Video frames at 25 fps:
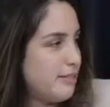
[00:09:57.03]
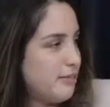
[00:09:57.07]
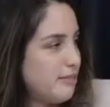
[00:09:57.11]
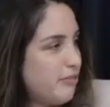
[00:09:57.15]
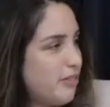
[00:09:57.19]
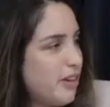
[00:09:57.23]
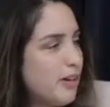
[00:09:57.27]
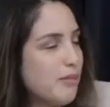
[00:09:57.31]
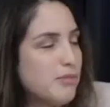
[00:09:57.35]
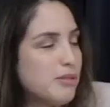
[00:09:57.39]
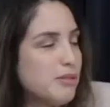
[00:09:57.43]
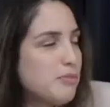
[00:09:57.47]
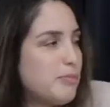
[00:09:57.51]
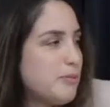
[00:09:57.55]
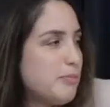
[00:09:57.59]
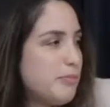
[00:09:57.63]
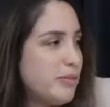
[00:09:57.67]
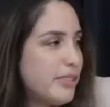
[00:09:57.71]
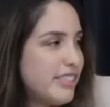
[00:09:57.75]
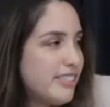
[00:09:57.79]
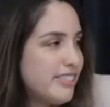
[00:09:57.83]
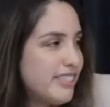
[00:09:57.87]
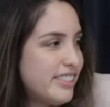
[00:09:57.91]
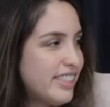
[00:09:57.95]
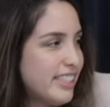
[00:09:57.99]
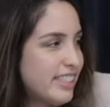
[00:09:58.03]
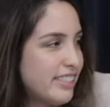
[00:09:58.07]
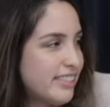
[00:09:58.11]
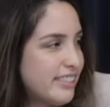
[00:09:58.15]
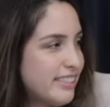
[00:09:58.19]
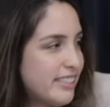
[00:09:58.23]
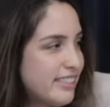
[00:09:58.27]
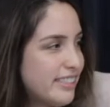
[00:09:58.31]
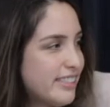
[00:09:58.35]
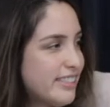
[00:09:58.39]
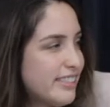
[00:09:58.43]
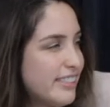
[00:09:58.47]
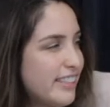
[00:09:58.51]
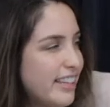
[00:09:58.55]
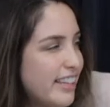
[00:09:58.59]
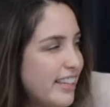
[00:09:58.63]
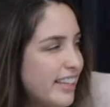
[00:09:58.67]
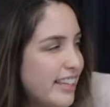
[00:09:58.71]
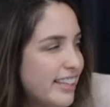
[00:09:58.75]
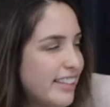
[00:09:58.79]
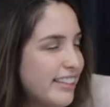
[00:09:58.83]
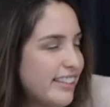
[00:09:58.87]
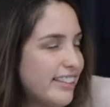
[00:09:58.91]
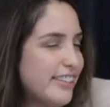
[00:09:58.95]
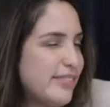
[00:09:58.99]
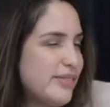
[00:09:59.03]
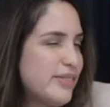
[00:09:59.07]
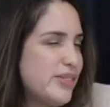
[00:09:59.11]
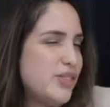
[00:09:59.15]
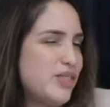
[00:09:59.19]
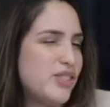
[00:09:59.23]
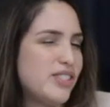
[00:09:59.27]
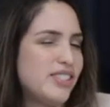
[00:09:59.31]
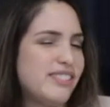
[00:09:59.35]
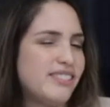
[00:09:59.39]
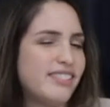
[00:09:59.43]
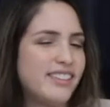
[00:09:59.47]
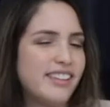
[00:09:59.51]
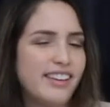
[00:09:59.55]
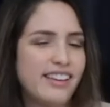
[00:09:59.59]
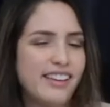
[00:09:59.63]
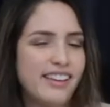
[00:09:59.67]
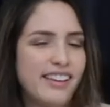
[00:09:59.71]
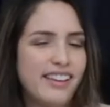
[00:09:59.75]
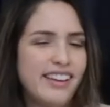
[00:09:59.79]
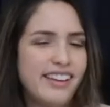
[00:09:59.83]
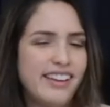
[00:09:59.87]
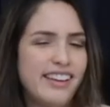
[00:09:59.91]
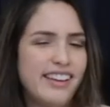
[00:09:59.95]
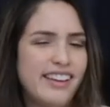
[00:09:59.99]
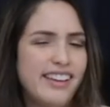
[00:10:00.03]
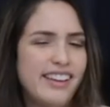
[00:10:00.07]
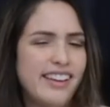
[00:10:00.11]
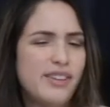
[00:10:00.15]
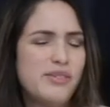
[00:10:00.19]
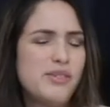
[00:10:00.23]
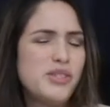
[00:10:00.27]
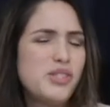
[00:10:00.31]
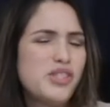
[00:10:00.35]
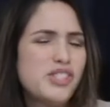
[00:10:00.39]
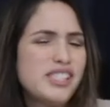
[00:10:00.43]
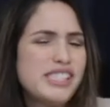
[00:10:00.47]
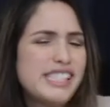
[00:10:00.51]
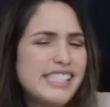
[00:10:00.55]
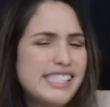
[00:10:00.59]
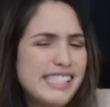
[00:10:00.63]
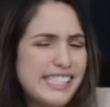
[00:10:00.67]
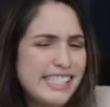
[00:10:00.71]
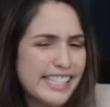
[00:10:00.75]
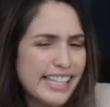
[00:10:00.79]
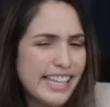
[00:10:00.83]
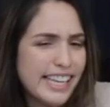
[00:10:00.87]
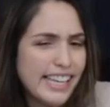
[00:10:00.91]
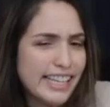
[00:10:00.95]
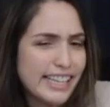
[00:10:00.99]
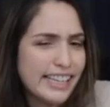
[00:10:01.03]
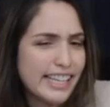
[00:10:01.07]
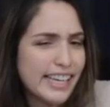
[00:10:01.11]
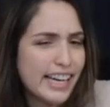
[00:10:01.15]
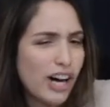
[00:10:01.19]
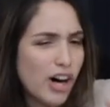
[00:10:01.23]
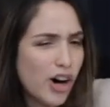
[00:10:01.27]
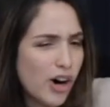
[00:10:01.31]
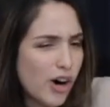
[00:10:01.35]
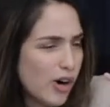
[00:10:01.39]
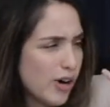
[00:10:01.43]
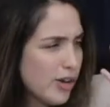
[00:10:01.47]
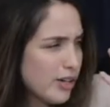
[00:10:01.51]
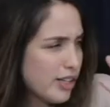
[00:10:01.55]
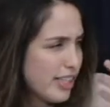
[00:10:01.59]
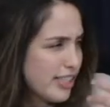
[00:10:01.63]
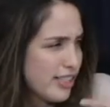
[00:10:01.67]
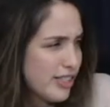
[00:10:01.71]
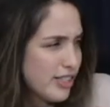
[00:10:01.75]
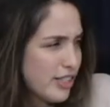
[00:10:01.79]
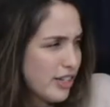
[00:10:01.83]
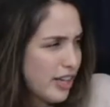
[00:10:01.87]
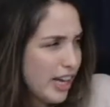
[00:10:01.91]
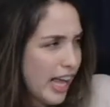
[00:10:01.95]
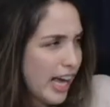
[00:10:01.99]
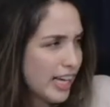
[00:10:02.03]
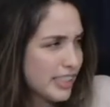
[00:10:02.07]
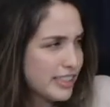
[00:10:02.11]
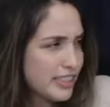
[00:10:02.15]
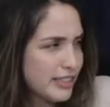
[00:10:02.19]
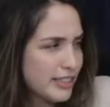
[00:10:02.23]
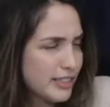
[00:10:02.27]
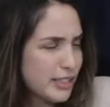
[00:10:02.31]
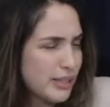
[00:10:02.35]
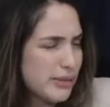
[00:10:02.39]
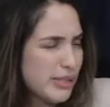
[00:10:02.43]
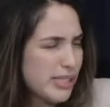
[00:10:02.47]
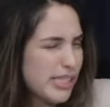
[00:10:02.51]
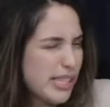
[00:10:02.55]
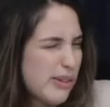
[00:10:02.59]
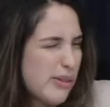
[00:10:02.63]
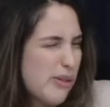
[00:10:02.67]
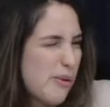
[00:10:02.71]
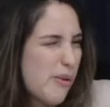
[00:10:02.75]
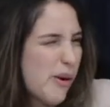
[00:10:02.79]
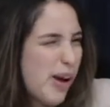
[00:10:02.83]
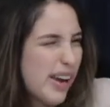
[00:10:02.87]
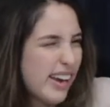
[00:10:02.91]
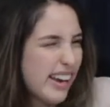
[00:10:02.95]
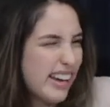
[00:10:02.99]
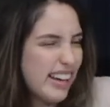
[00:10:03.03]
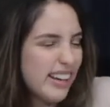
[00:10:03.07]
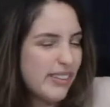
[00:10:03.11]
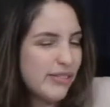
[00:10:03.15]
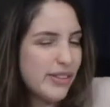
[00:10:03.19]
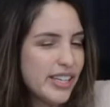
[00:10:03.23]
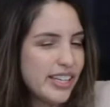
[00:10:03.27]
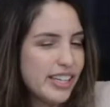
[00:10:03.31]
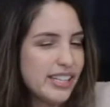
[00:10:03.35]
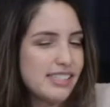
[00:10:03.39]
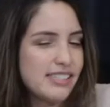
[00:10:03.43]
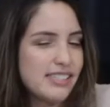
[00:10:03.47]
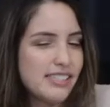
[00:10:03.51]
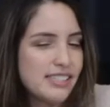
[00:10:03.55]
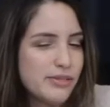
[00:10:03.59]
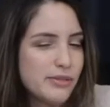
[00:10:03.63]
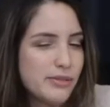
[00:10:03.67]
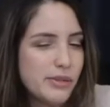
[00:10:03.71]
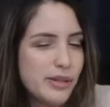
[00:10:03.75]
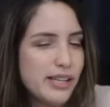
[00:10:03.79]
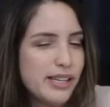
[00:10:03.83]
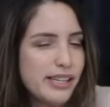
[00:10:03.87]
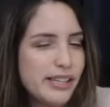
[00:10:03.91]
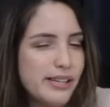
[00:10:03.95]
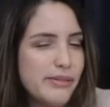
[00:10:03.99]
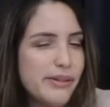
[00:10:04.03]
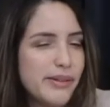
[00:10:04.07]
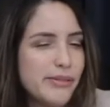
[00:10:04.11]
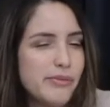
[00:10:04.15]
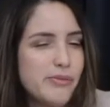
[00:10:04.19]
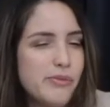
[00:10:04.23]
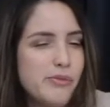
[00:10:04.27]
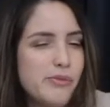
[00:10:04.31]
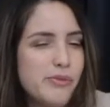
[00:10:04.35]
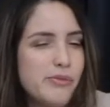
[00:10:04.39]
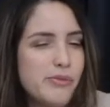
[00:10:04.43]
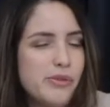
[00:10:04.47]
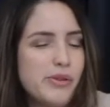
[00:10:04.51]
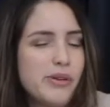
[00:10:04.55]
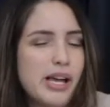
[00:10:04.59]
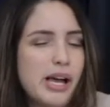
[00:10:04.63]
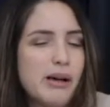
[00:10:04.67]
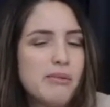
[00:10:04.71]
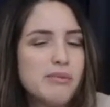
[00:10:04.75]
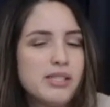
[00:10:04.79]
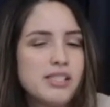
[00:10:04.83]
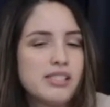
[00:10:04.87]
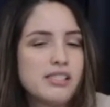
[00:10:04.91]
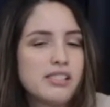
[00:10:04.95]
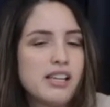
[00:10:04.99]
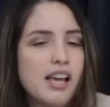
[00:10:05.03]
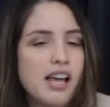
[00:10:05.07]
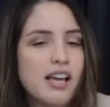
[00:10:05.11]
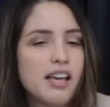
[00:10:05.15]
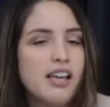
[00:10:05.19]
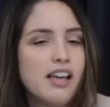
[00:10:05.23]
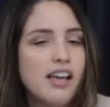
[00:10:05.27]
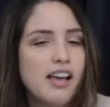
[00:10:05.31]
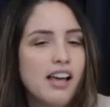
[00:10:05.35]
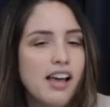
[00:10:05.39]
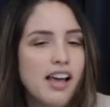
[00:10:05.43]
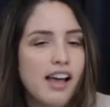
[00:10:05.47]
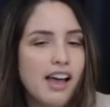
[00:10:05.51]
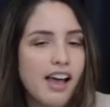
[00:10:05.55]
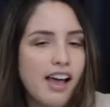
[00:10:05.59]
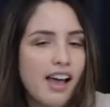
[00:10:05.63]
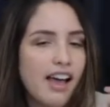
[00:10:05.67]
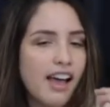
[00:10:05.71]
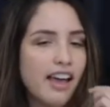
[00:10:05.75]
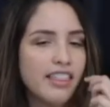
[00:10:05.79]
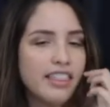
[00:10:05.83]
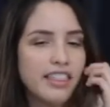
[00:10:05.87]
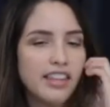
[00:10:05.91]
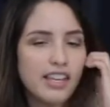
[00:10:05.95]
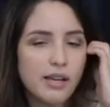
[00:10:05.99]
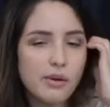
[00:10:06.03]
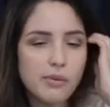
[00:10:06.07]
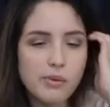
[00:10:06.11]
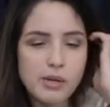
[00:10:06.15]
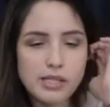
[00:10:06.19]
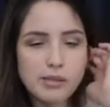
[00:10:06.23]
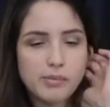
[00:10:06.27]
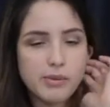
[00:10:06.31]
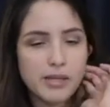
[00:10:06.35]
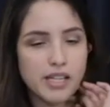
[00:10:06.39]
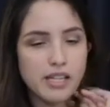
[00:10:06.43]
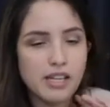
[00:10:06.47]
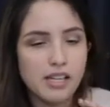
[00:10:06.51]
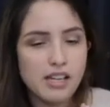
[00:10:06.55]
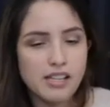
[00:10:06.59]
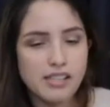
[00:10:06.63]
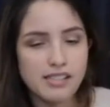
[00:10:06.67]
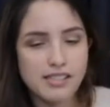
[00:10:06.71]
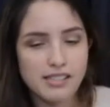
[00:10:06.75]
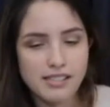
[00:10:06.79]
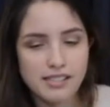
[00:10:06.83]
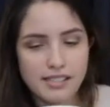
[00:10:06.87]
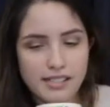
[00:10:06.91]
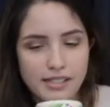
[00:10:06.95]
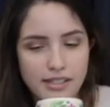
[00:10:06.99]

famous people are dicks, you know, like he was just he was just a dick. The whole he's so acted. I was like, why are you even why are you even hook up with this guy? I think it was because, you